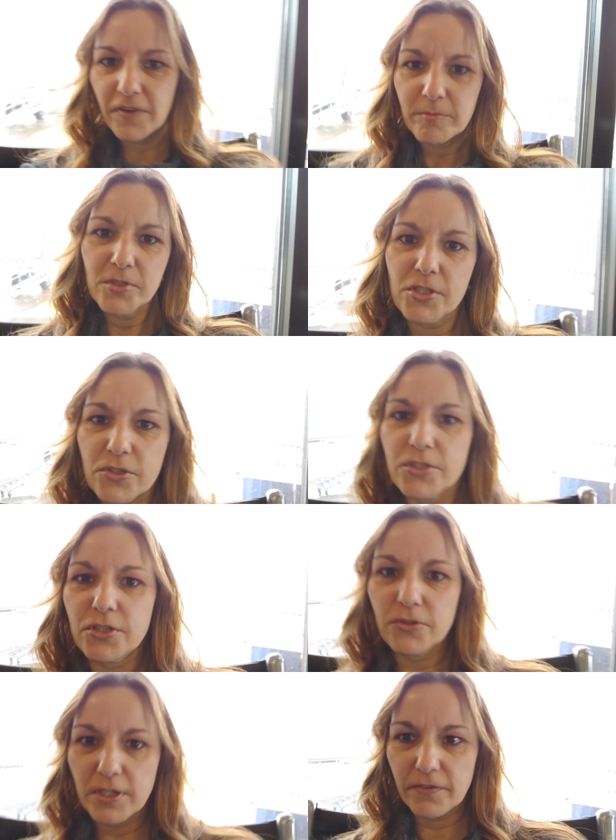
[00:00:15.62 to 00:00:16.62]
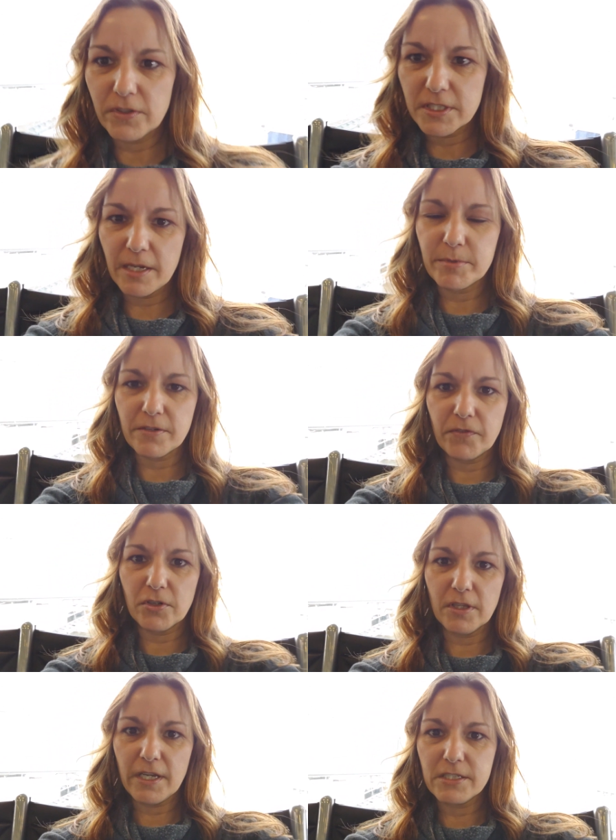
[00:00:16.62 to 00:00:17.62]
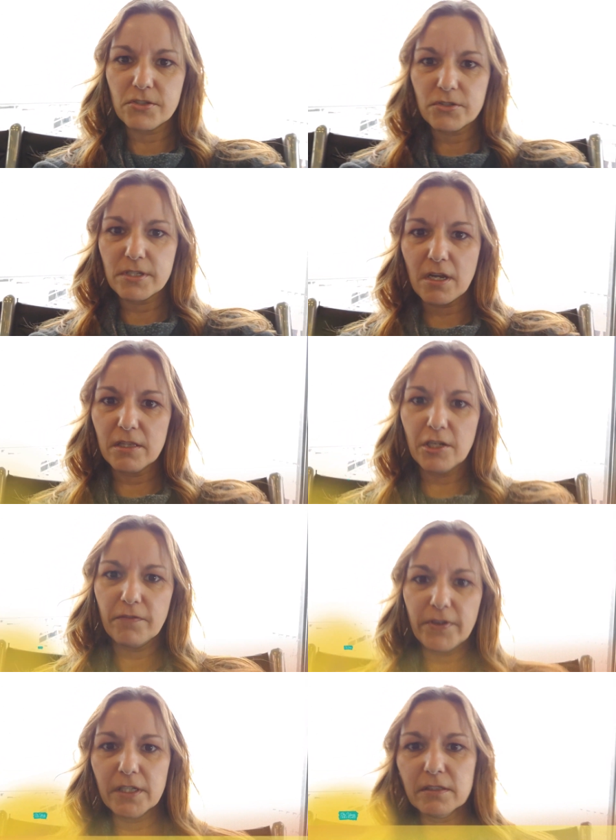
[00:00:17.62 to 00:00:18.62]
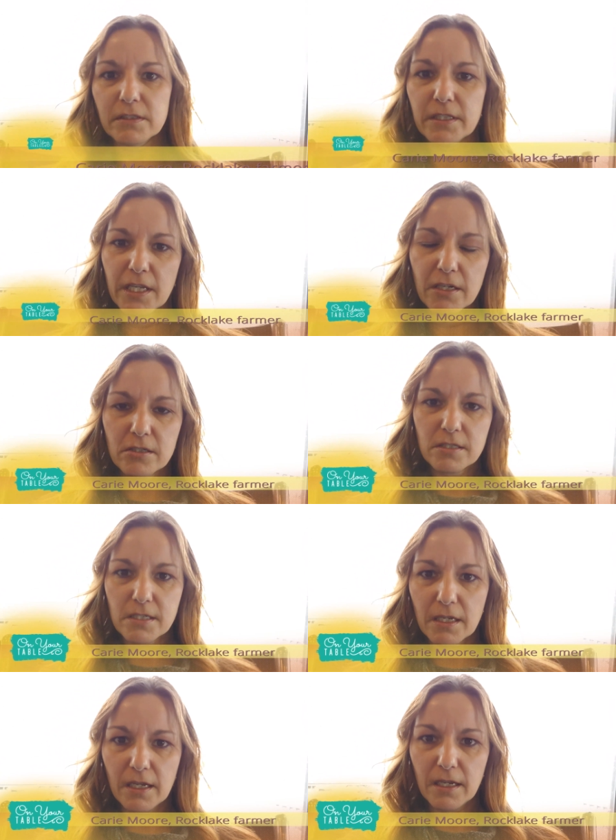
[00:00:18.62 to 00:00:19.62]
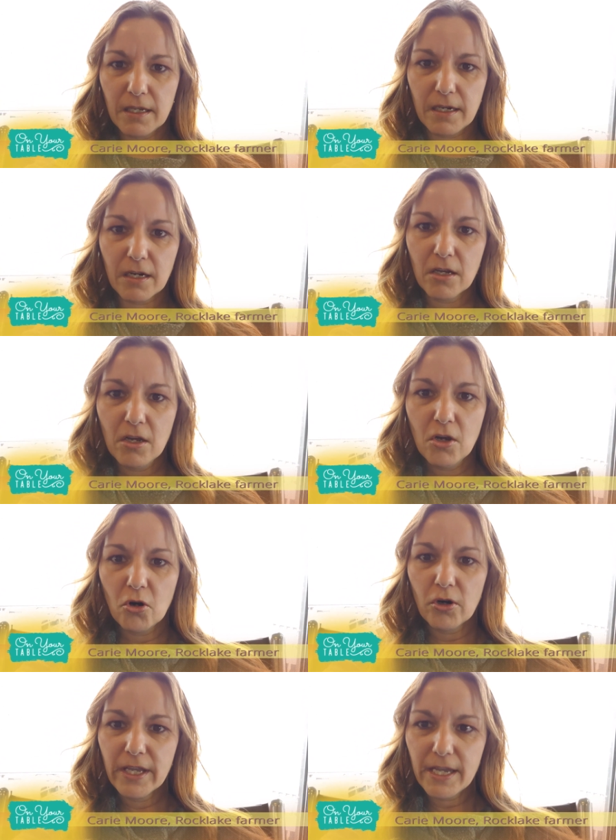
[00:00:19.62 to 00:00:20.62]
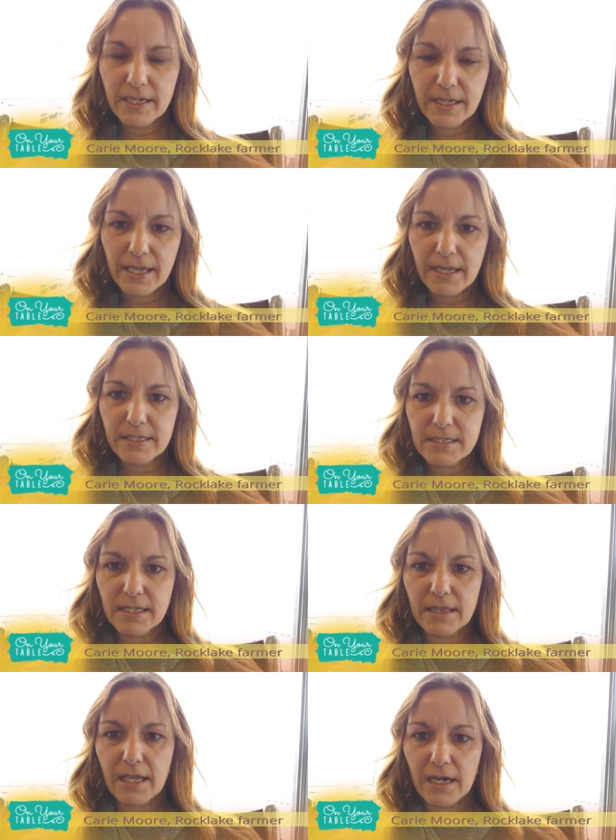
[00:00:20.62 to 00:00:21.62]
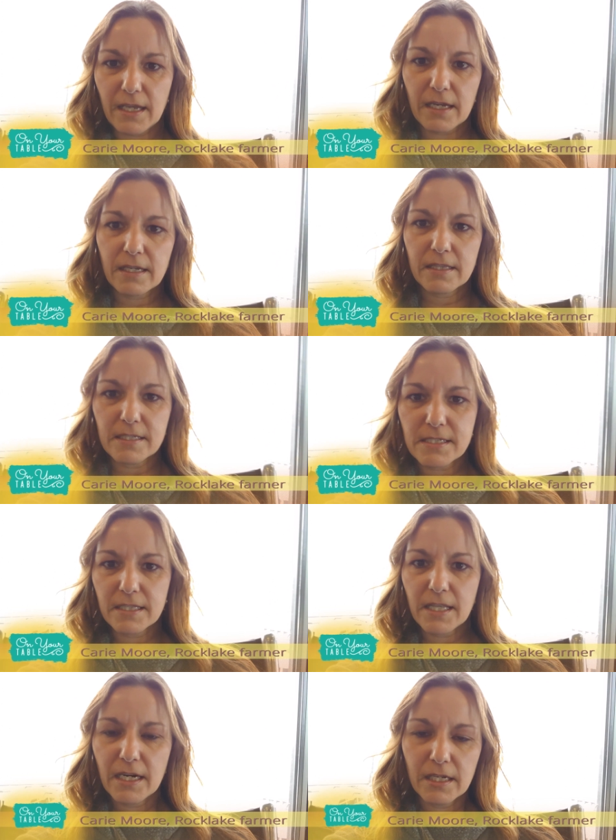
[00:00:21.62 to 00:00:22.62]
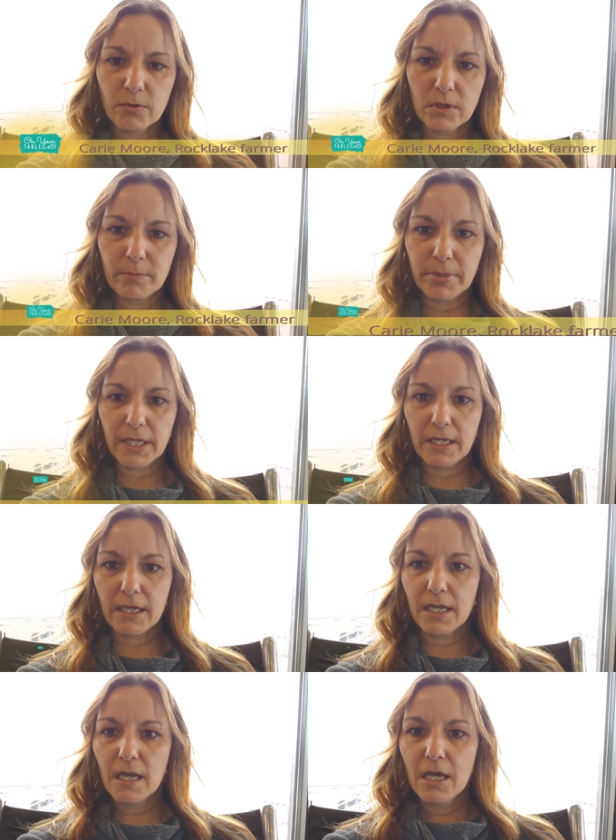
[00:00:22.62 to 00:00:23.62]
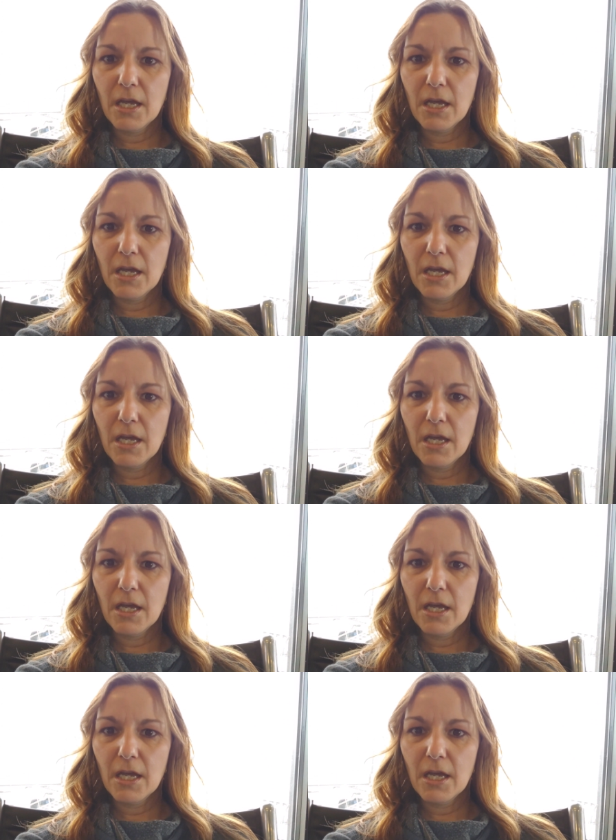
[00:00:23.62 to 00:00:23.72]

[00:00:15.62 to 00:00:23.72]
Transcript: farmers use two different types of fertilizers on their field. There's an organic and a synthetic. The synthetic would be